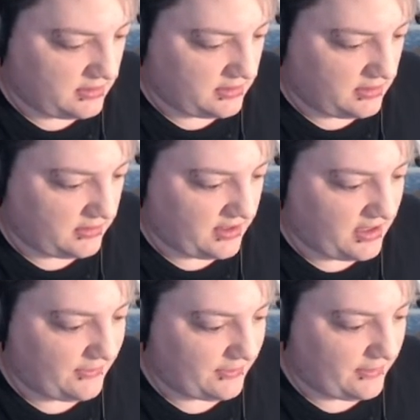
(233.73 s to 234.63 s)
thank
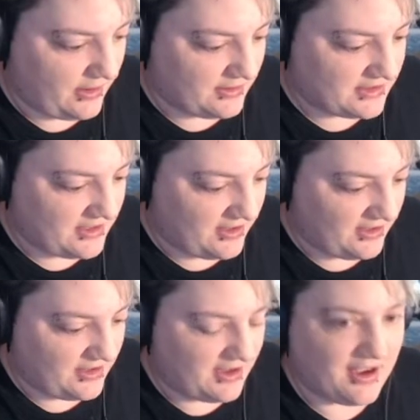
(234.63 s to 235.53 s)
you for the follows,
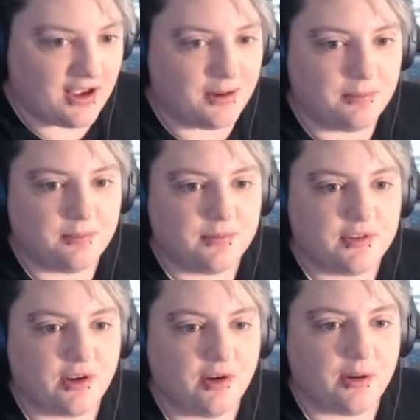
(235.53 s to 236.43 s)
Yell.
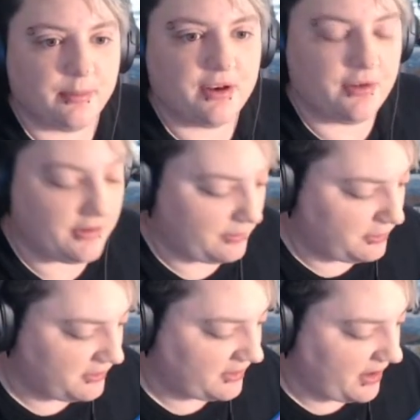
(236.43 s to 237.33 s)
So what I'm going to do is I'm
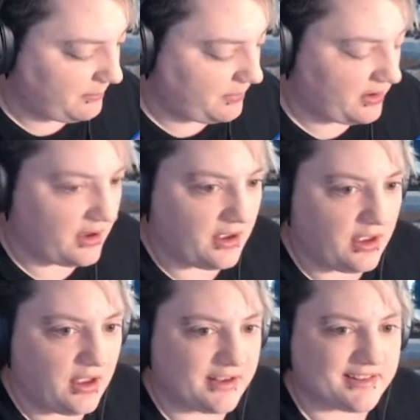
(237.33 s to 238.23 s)
going to type
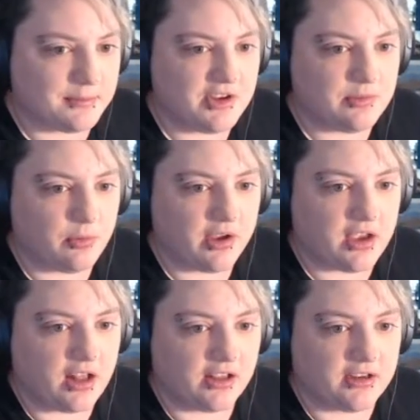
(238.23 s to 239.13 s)

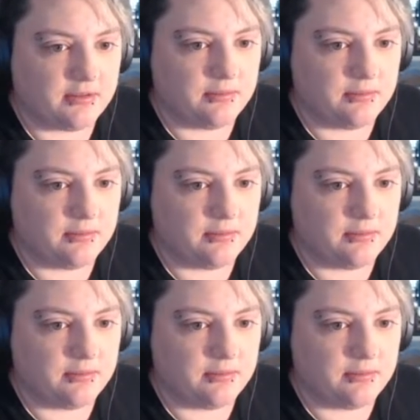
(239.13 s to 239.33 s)
!color,